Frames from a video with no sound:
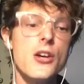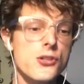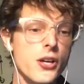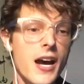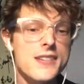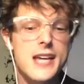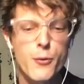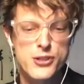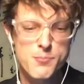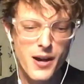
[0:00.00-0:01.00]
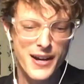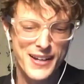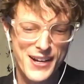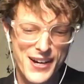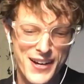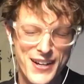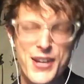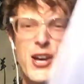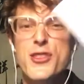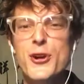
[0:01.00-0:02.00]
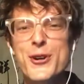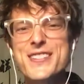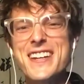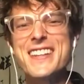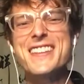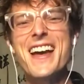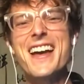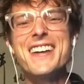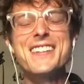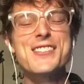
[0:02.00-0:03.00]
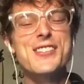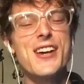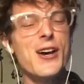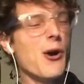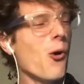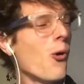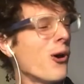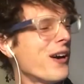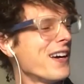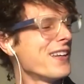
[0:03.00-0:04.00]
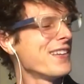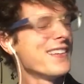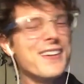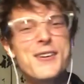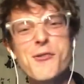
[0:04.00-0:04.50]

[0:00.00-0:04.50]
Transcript: So guys, that was my 13 things on